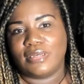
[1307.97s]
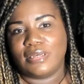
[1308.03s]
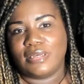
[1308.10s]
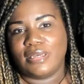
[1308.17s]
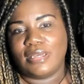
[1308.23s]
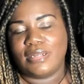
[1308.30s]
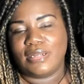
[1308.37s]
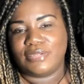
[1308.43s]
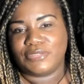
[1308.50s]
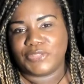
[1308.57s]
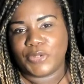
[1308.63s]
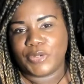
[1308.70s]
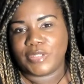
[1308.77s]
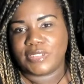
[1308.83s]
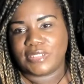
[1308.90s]
and I
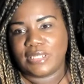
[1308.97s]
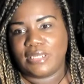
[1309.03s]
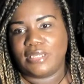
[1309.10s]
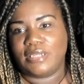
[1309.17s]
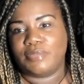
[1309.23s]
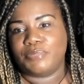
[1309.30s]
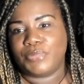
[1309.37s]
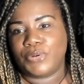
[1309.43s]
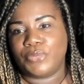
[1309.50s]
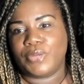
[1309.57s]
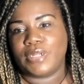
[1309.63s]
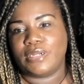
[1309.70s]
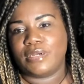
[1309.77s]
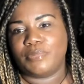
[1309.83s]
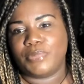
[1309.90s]
started singing Pour
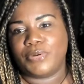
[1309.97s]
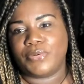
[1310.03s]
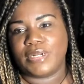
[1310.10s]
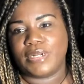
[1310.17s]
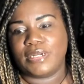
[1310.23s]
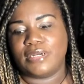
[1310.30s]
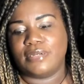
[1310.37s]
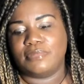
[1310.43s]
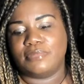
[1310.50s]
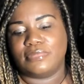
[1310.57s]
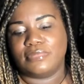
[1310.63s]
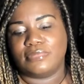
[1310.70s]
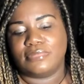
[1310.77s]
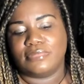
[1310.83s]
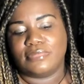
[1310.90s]
It Up, Pour It Up,
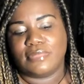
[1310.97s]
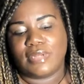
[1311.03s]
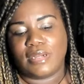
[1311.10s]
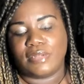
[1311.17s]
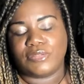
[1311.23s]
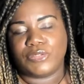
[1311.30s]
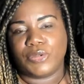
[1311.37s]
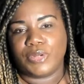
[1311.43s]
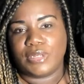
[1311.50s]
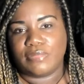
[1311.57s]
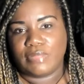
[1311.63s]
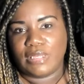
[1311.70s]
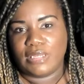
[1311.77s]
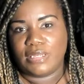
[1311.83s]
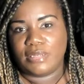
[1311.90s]
I
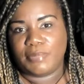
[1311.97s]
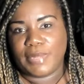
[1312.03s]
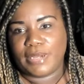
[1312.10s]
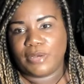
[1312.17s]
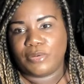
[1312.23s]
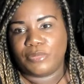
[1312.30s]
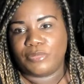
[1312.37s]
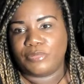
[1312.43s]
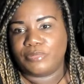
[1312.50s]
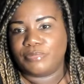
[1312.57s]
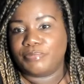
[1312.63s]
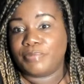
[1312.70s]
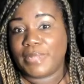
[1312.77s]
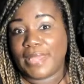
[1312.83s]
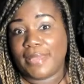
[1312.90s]
started thinking about
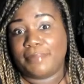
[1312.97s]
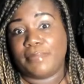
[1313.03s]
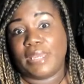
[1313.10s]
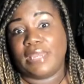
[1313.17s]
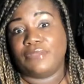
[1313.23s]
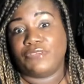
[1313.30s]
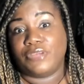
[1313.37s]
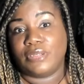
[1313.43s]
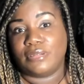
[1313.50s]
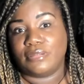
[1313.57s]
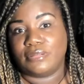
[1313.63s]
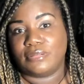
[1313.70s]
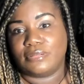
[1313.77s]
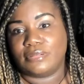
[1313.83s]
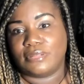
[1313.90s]
black magic.
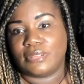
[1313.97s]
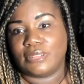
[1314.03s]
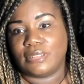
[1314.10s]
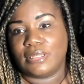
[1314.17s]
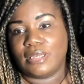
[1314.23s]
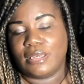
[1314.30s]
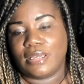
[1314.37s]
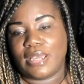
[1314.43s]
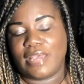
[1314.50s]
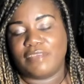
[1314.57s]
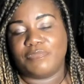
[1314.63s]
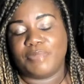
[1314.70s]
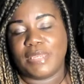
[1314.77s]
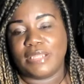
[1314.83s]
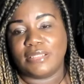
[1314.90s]

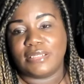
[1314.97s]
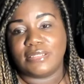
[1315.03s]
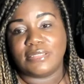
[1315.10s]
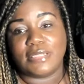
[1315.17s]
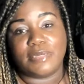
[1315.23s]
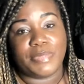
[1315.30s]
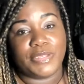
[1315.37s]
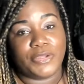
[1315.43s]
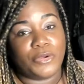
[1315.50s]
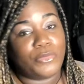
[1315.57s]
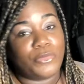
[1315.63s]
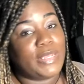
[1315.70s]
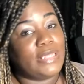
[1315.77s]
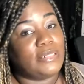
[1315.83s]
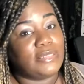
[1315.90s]
I've picked this up in your
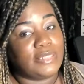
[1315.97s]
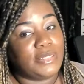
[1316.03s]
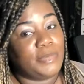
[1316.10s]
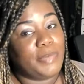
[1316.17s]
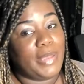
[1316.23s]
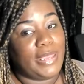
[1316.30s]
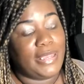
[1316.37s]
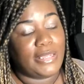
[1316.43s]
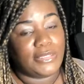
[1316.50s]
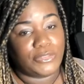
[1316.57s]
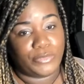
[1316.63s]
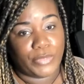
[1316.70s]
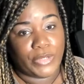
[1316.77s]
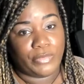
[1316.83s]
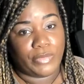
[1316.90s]
readings in the
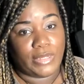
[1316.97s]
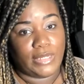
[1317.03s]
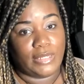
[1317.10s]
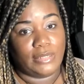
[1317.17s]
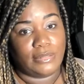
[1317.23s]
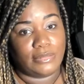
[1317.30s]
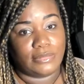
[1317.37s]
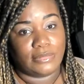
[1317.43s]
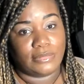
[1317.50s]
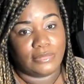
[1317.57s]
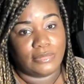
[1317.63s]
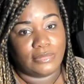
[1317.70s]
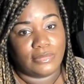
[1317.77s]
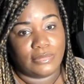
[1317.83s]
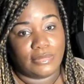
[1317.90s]
past, Riri.
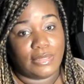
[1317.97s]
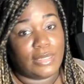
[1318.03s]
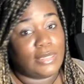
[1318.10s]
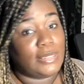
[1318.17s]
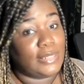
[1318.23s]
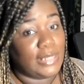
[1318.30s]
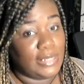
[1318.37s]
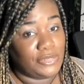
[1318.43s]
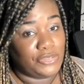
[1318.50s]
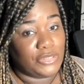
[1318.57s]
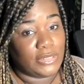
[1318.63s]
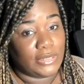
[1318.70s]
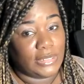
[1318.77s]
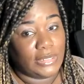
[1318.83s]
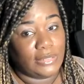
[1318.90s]

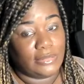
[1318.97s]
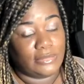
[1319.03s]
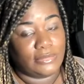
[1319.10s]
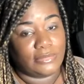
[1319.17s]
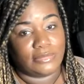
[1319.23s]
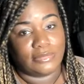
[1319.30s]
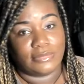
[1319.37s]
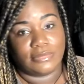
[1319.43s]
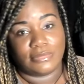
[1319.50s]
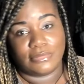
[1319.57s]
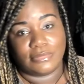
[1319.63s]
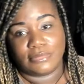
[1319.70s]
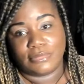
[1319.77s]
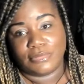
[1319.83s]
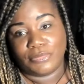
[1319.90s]
Allegedly.
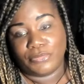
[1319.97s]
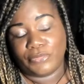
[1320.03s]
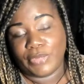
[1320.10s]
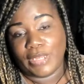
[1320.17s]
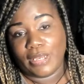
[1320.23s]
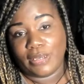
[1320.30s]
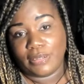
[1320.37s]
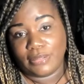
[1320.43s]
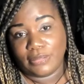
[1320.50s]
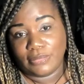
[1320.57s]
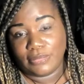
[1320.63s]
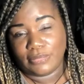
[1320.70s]
Rihanna.